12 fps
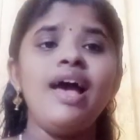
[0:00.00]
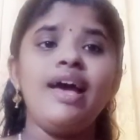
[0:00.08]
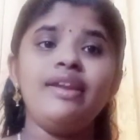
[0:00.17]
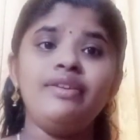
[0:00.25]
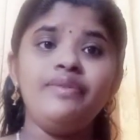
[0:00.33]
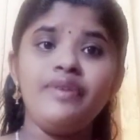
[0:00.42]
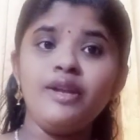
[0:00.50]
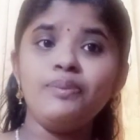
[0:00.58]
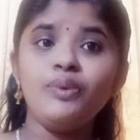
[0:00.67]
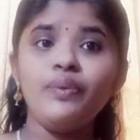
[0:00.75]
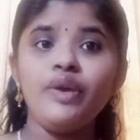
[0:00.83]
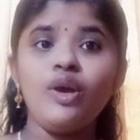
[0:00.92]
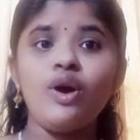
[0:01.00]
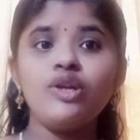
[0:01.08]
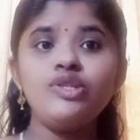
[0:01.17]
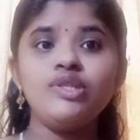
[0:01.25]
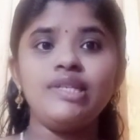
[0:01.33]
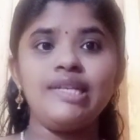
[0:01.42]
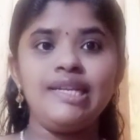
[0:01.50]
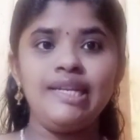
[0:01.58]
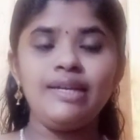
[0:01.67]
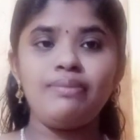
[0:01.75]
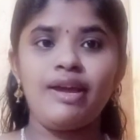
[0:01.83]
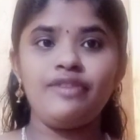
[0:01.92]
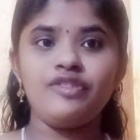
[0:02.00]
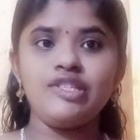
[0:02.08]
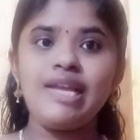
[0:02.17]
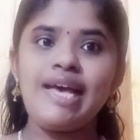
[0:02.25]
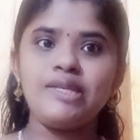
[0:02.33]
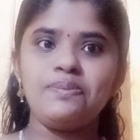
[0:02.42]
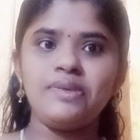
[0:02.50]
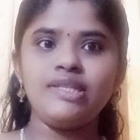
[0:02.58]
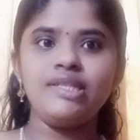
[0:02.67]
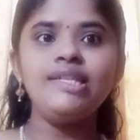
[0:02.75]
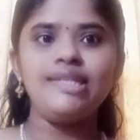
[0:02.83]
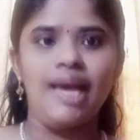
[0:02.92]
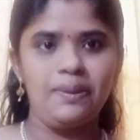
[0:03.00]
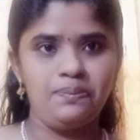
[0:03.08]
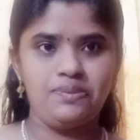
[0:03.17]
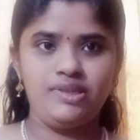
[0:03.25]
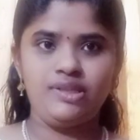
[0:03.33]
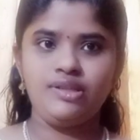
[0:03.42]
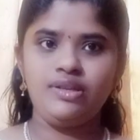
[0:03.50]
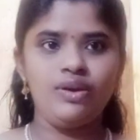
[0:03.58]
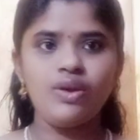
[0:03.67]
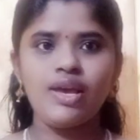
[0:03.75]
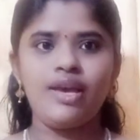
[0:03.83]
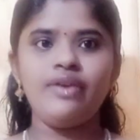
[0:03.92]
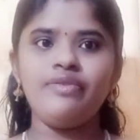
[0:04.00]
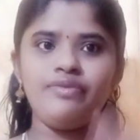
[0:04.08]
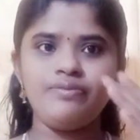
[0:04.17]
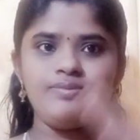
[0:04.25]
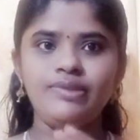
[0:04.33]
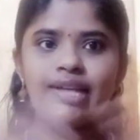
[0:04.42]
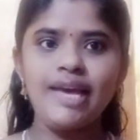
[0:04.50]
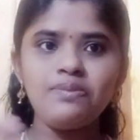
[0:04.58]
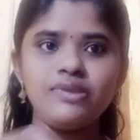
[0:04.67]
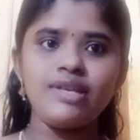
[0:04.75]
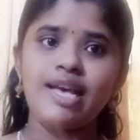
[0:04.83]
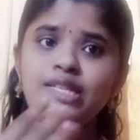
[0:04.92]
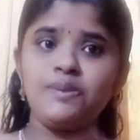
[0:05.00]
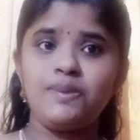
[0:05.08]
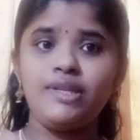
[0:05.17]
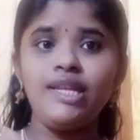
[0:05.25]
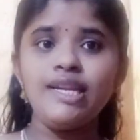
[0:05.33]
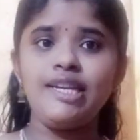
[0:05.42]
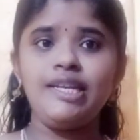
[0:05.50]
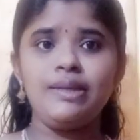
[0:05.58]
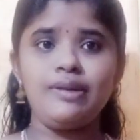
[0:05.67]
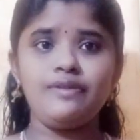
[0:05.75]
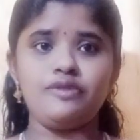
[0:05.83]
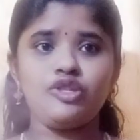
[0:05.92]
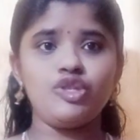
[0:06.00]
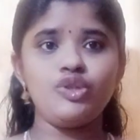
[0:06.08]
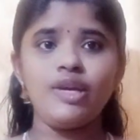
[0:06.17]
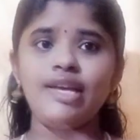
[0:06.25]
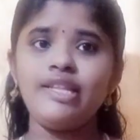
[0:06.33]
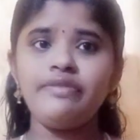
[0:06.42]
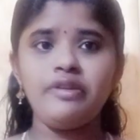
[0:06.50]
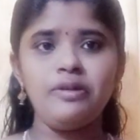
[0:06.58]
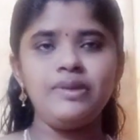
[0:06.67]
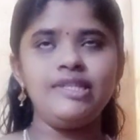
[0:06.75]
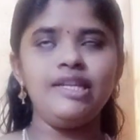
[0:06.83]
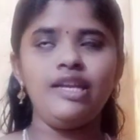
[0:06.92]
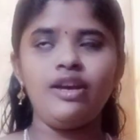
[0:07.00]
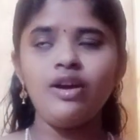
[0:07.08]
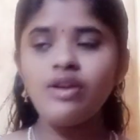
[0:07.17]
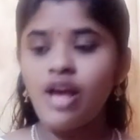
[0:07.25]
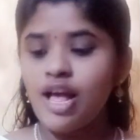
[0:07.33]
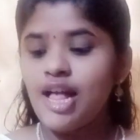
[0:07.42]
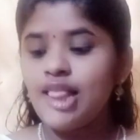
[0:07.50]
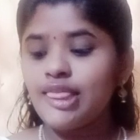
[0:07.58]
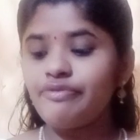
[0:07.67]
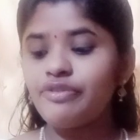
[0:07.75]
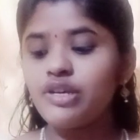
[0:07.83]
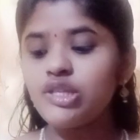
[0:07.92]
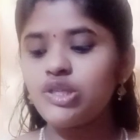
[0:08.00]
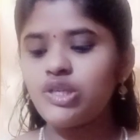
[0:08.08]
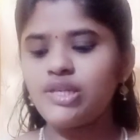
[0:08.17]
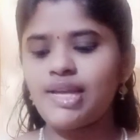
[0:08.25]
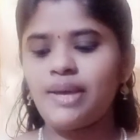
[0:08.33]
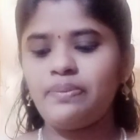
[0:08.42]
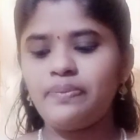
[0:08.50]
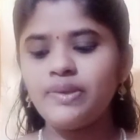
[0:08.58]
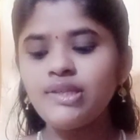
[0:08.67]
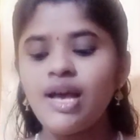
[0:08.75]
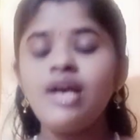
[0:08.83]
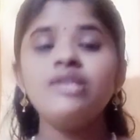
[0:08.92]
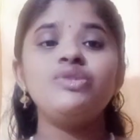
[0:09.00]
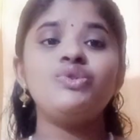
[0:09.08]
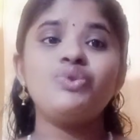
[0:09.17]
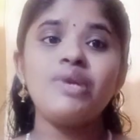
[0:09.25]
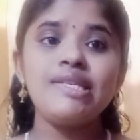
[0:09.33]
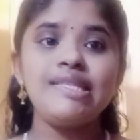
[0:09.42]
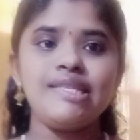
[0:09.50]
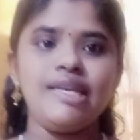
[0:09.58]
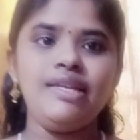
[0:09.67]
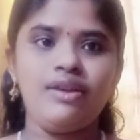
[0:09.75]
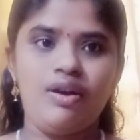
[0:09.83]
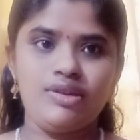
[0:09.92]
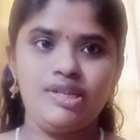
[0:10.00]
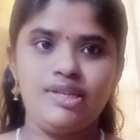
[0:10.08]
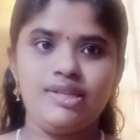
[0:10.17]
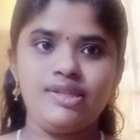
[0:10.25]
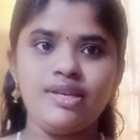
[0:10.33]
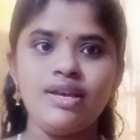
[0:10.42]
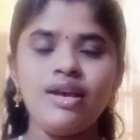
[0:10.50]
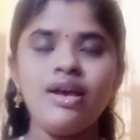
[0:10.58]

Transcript: and we will moving on to the clinical manifestation as per the types. Okay, types as per the clinical manifestation, together we will be dealing on. The first type is stress incontinence.